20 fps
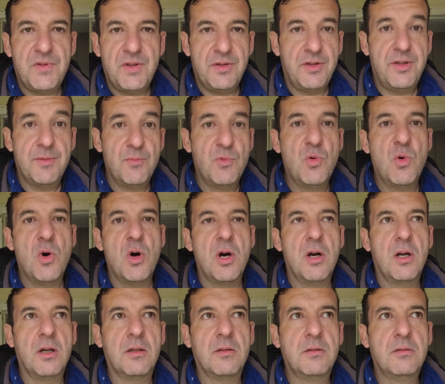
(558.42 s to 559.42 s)
the
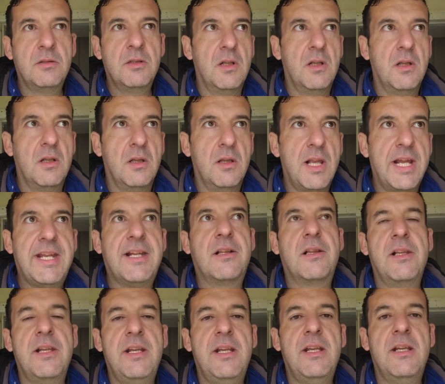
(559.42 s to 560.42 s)
more
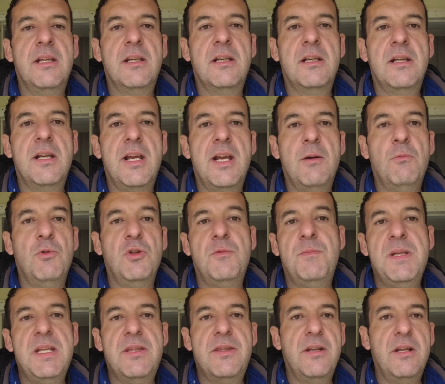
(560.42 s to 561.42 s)
likely it would
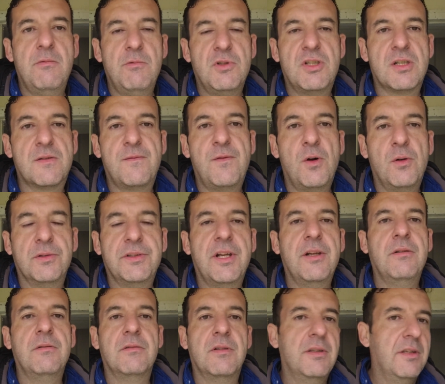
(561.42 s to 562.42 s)
be that it would just fall
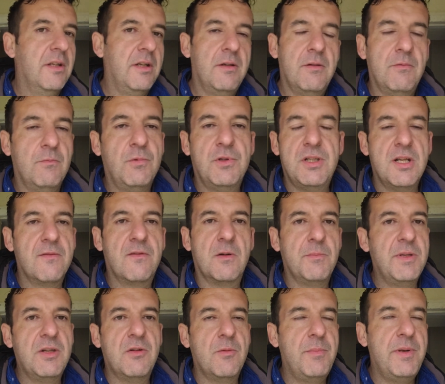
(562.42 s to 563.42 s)
down and that it would never
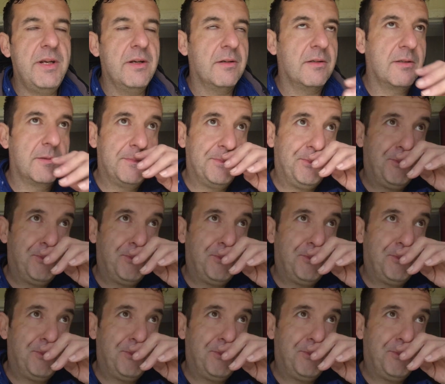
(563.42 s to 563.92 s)
be repaired.